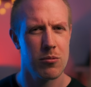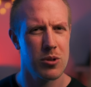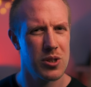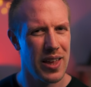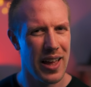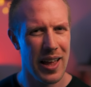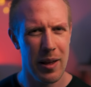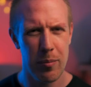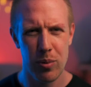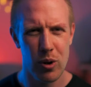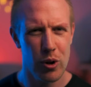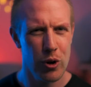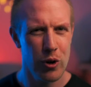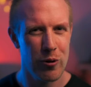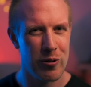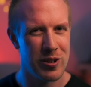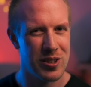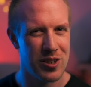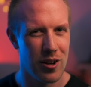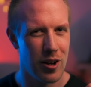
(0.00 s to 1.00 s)
Was that a
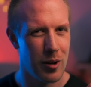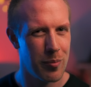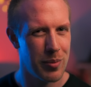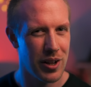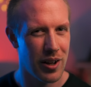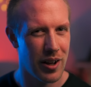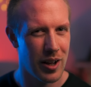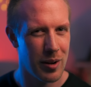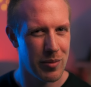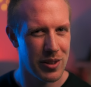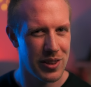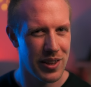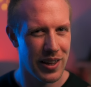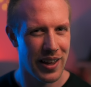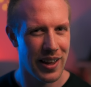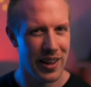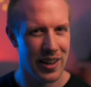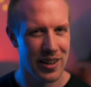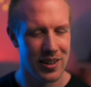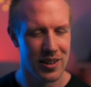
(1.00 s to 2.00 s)
blur result behind me
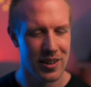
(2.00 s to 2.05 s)
there?